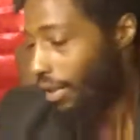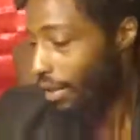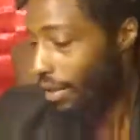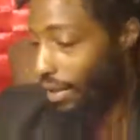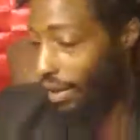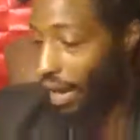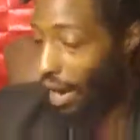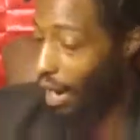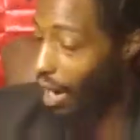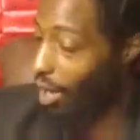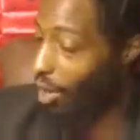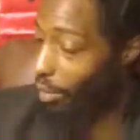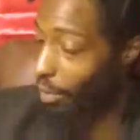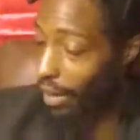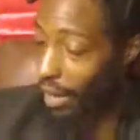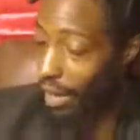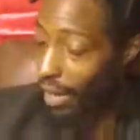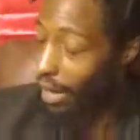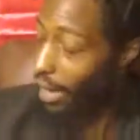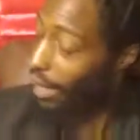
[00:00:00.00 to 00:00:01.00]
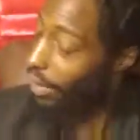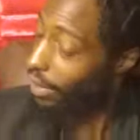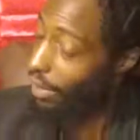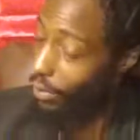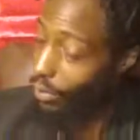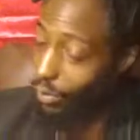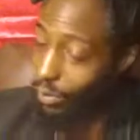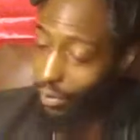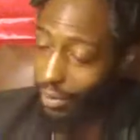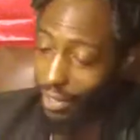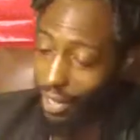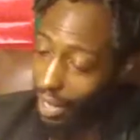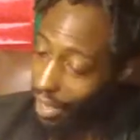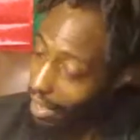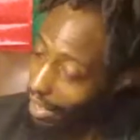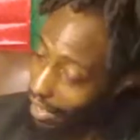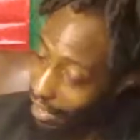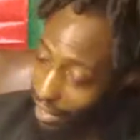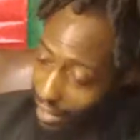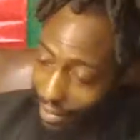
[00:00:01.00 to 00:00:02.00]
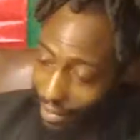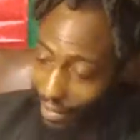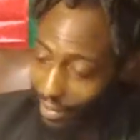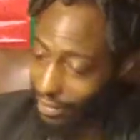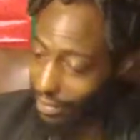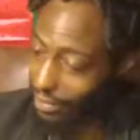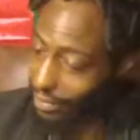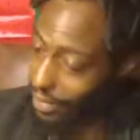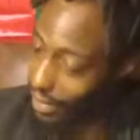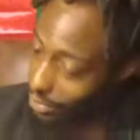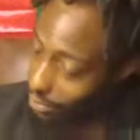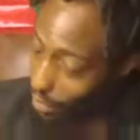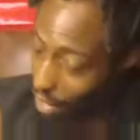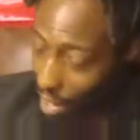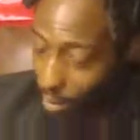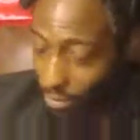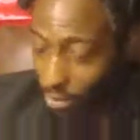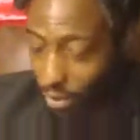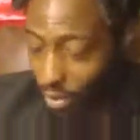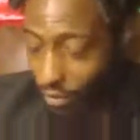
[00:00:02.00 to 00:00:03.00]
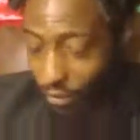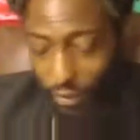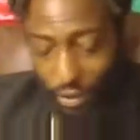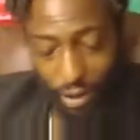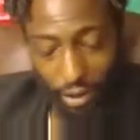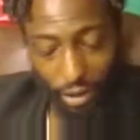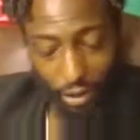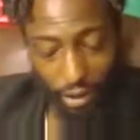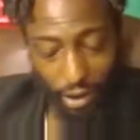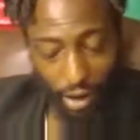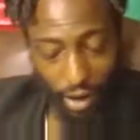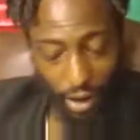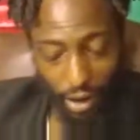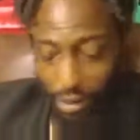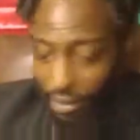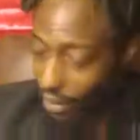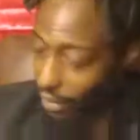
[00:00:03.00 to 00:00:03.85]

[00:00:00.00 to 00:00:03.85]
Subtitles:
Y'all, man, that's why I'm doing a video, y'all.